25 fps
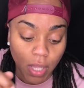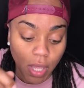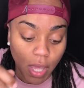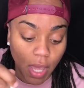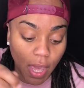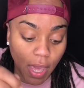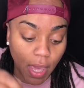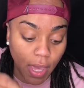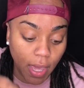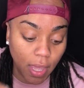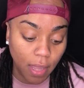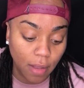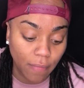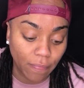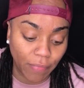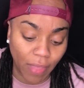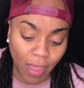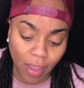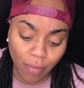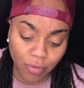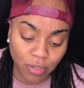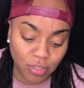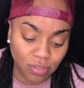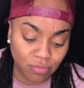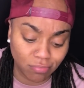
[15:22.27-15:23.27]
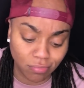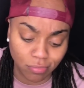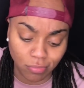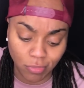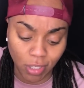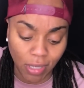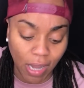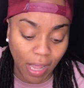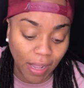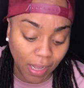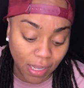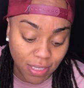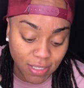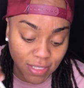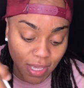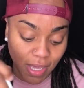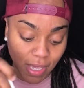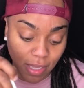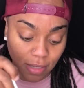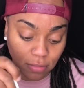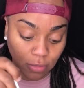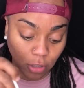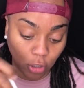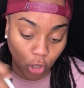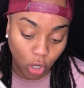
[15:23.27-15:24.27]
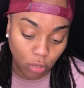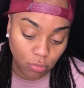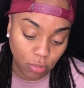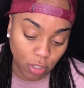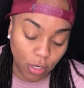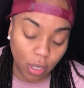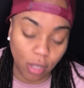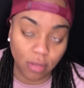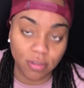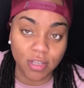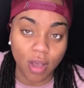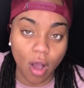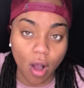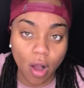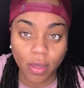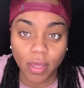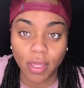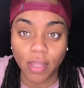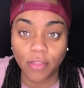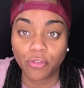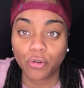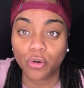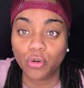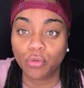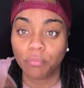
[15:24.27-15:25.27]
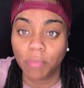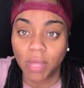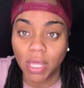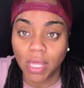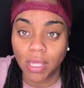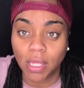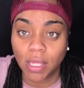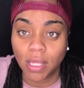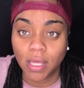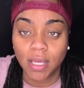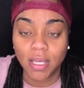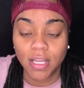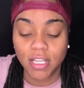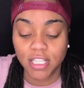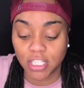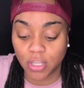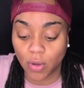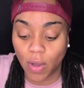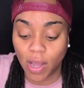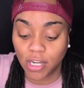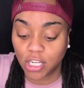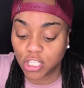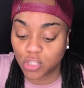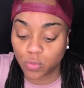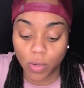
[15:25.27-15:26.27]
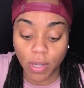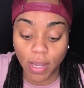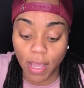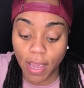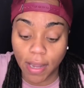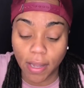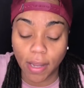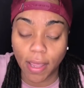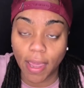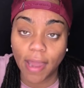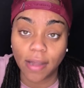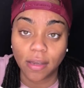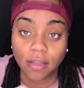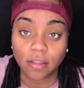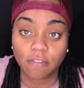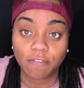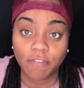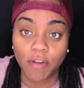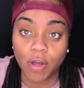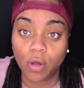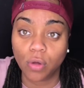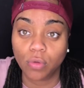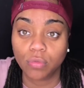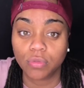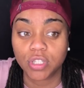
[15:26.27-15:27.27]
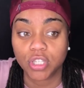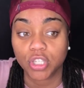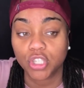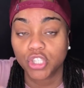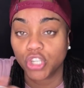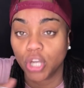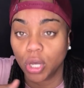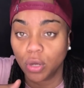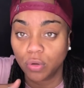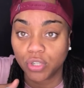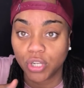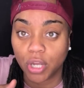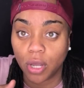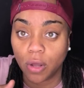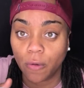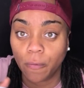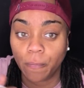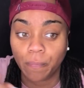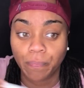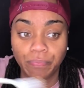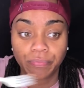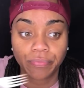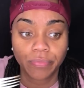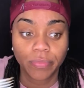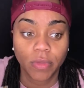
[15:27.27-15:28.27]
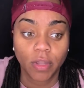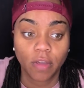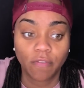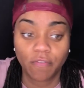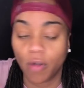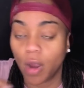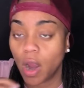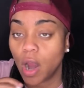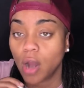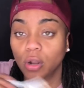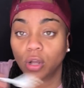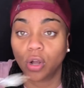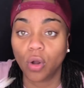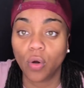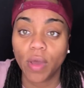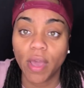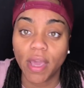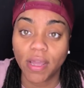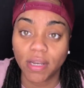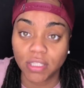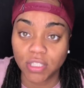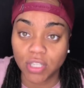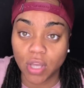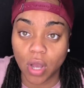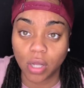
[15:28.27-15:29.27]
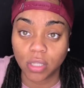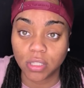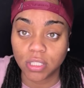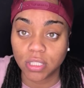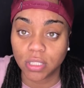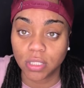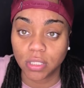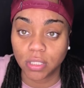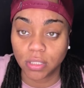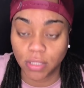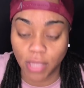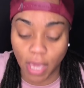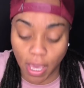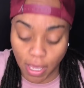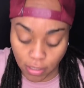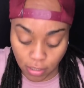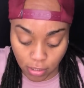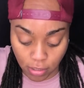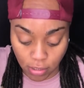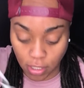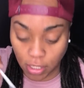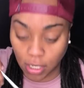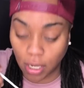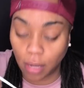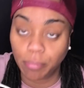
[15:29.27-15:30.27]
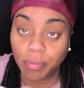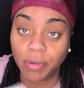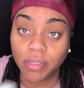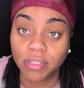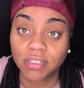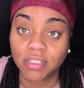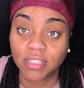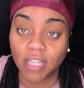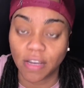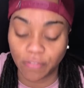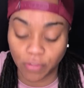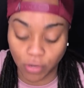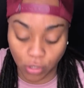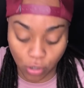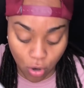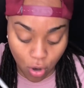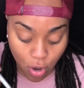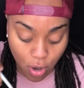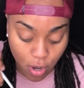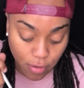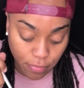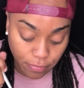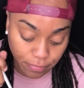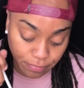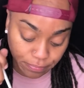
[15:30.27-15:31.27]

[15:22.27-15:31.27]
And they were, like I said, you know, talking through me. So I just went ahead and handed the phone to JoJo for her to go ahead and talk to Kayla. And I'm putting stuff in the car.